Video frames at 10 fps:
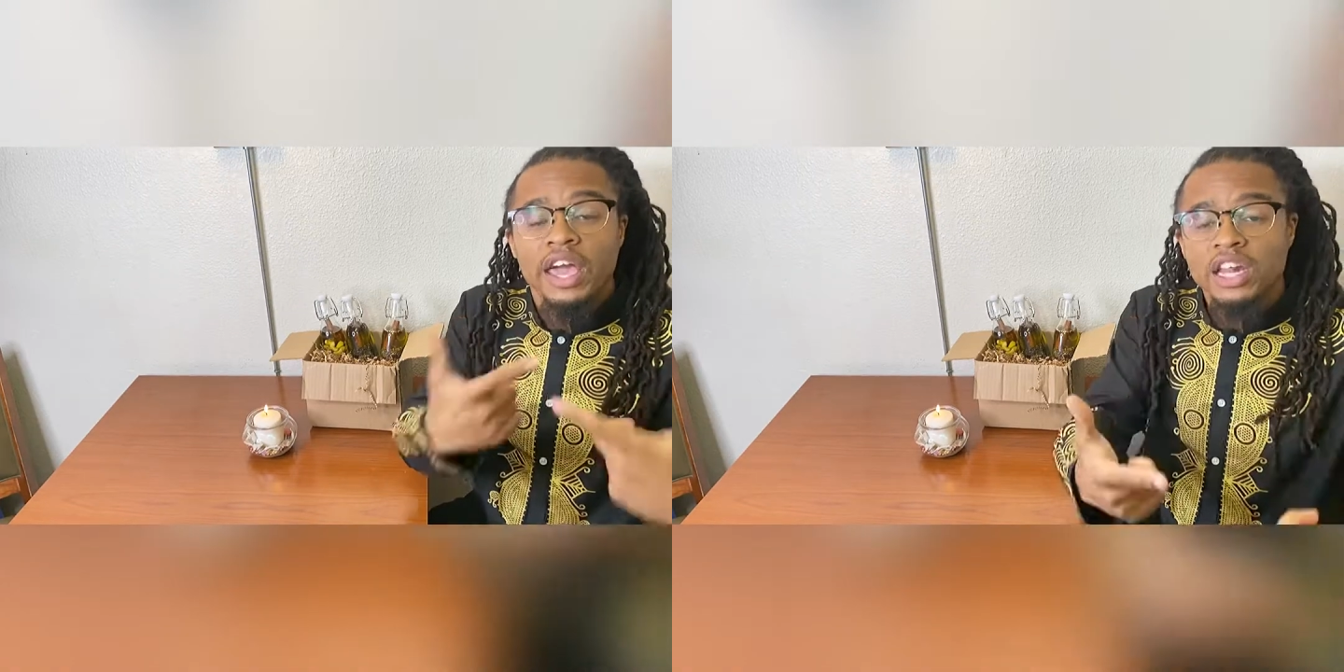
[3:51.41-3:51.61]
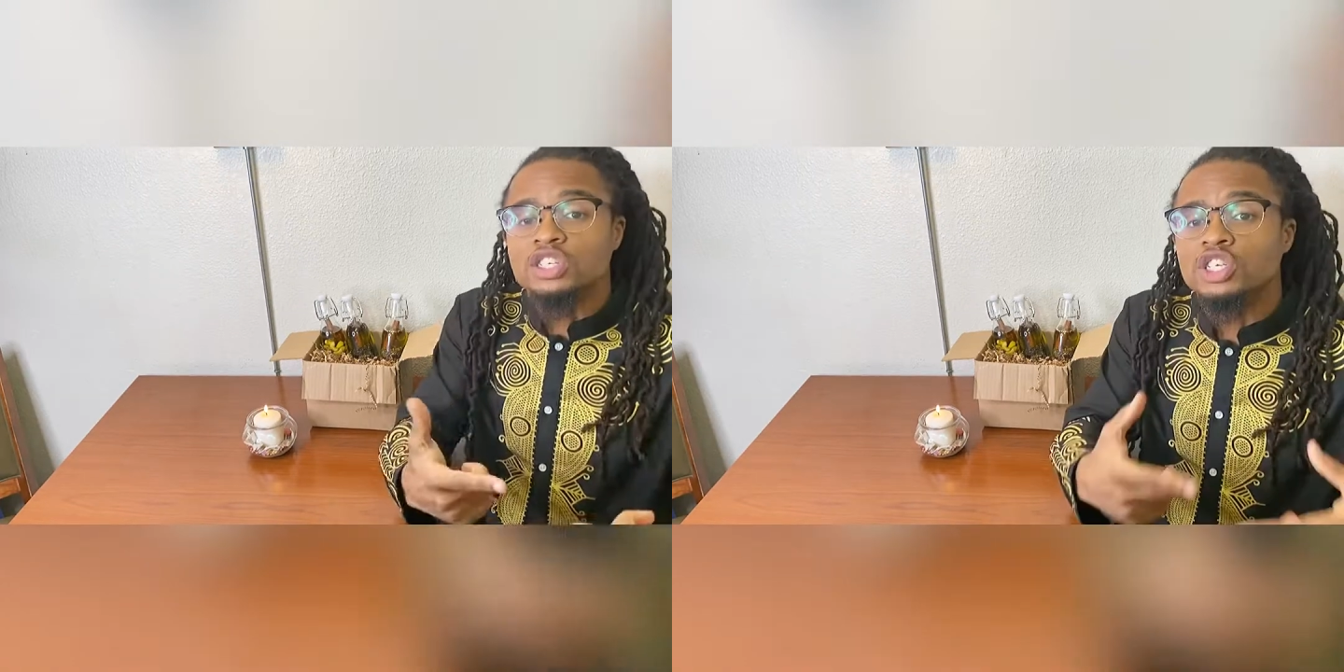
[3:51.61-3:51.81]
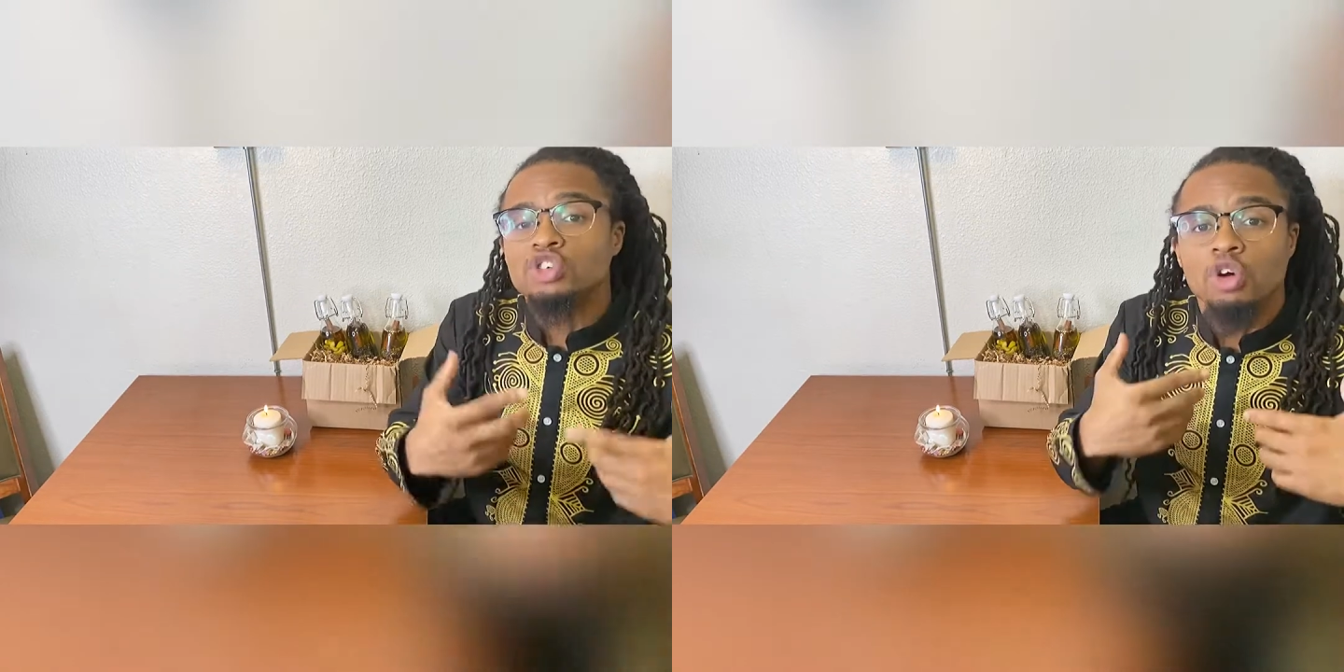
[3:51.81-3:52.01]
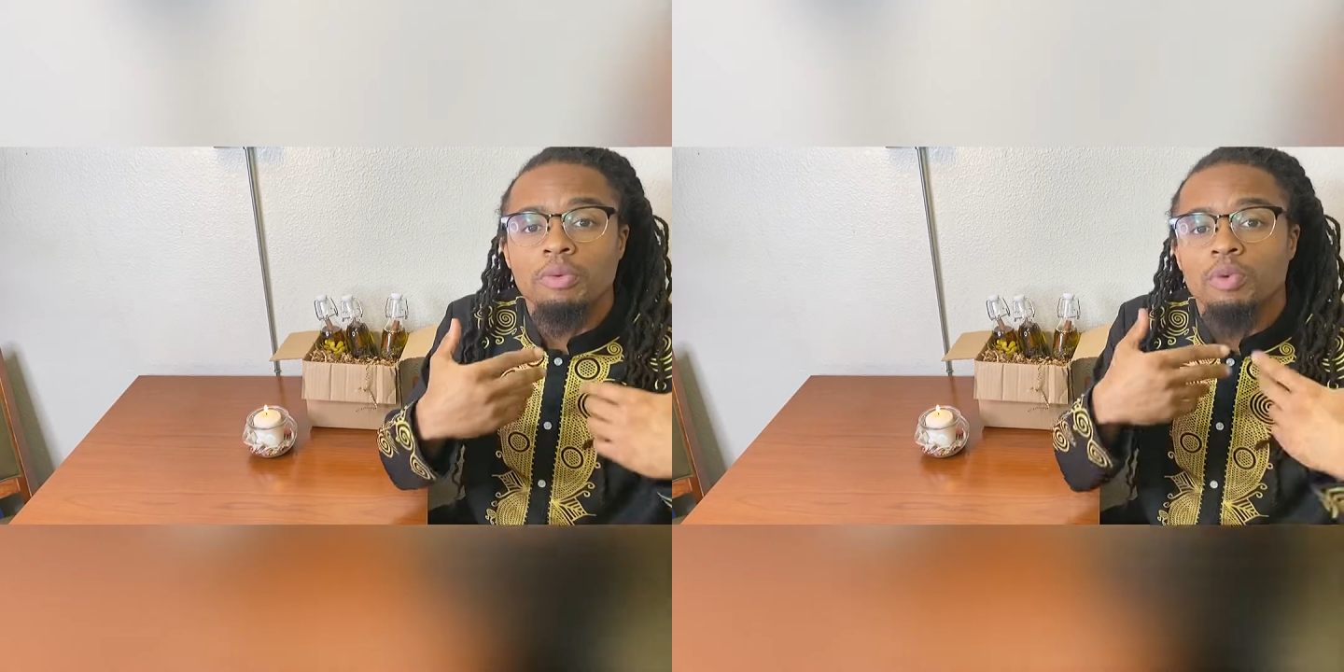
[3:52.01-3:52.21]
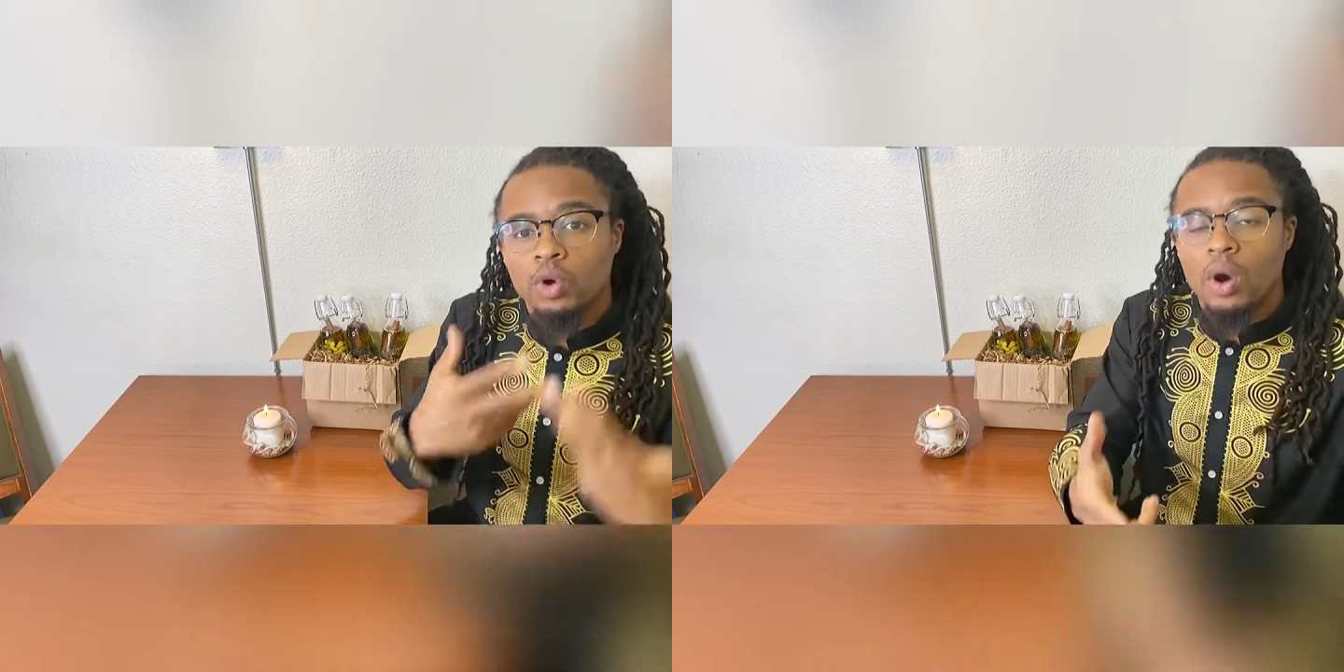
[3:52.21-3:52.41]
energy is going to
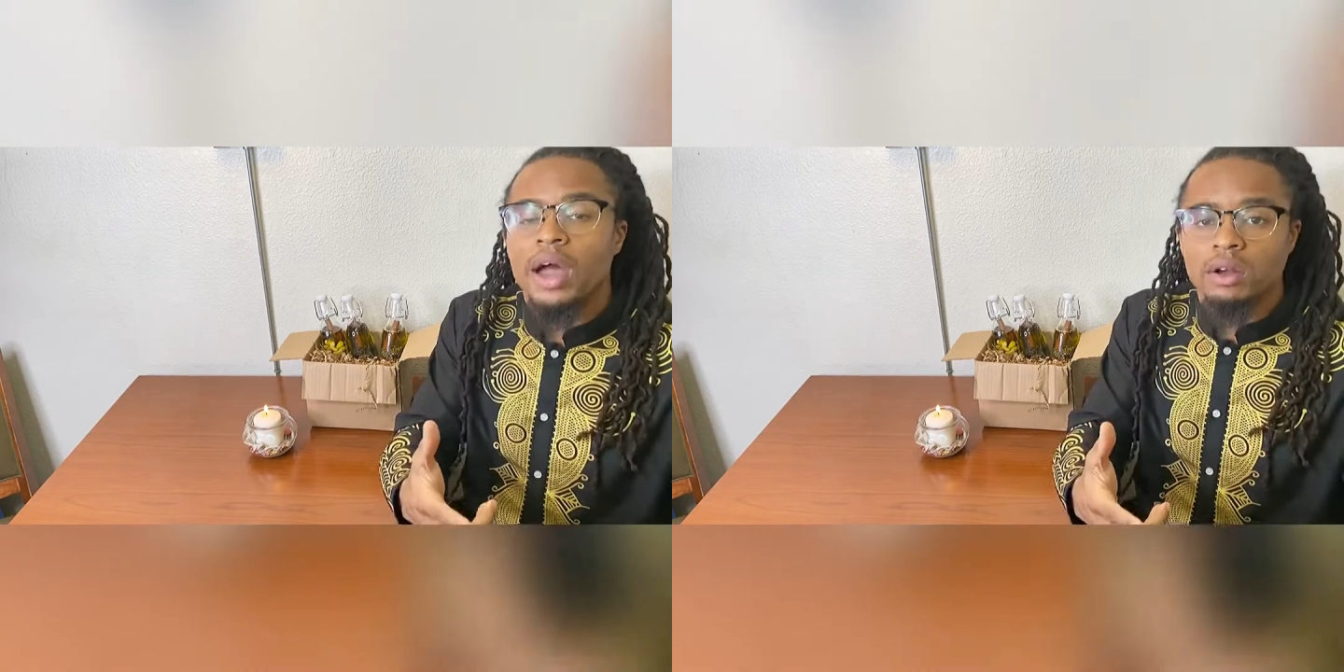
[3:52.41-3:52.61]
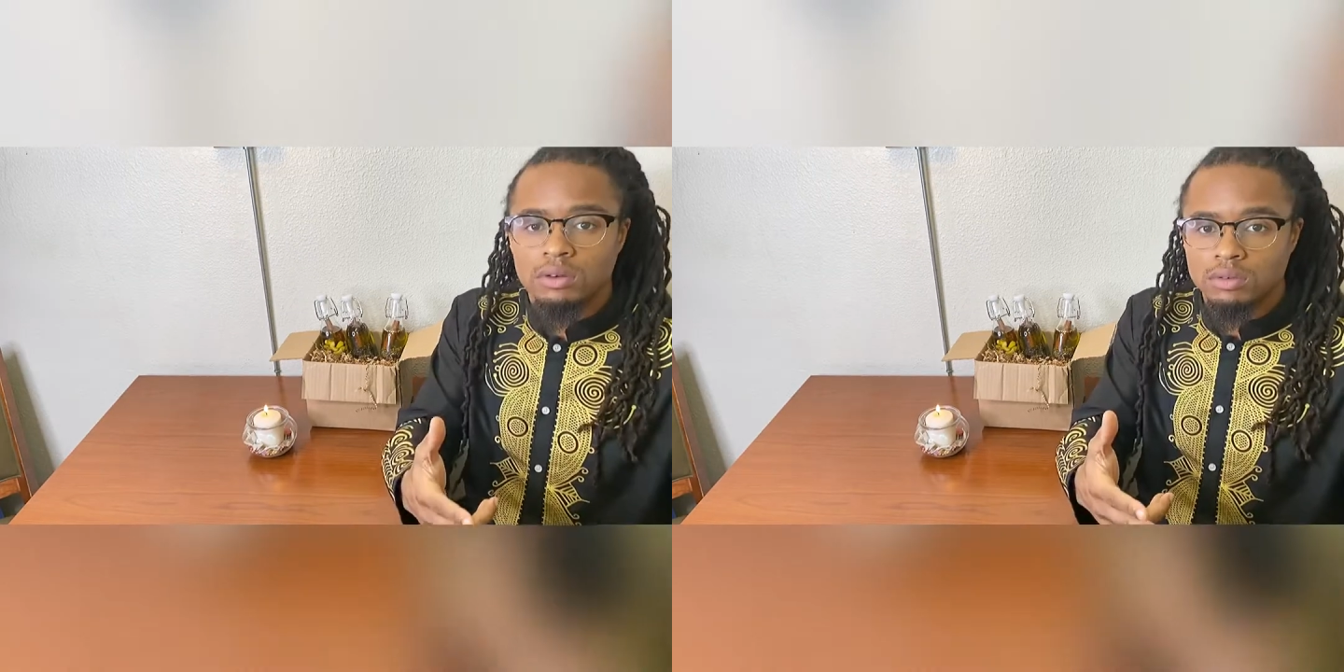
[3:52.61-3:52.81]
be required.